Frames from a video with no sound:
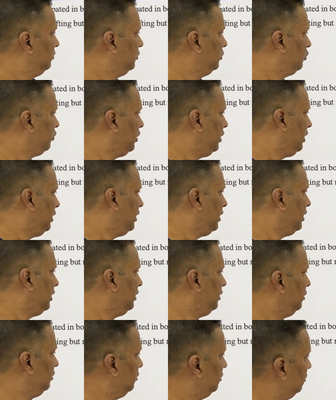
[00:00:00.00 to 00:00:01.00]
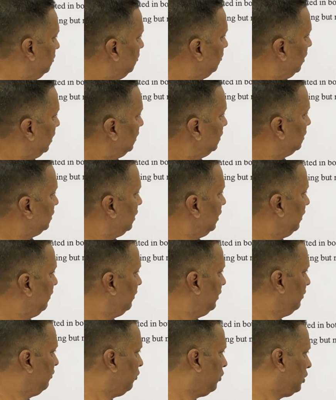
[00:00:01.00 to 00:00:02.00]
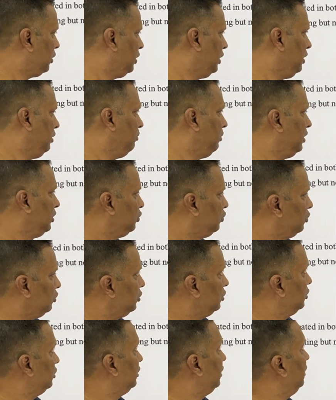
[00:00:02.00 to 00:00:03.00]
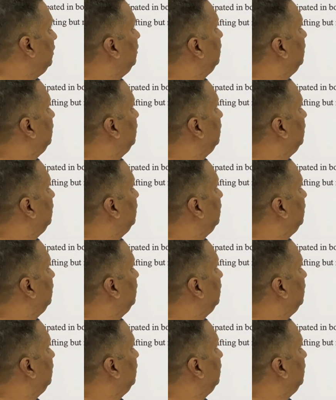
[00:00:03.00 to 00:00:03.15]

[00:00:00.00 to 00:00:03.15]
29 plus 11, 40 plus 10,